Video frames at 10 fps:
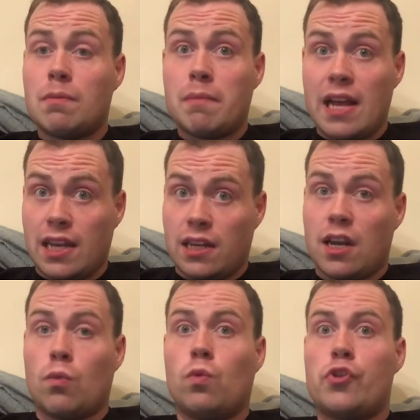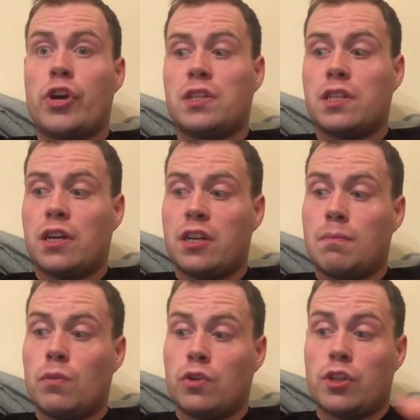remain at $1.99 a
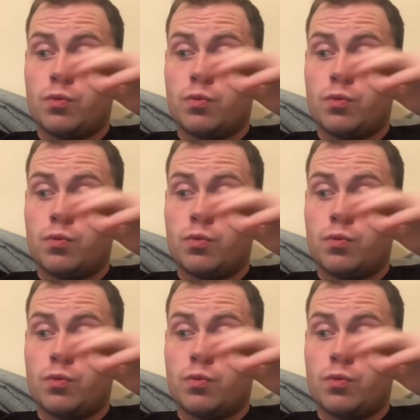month.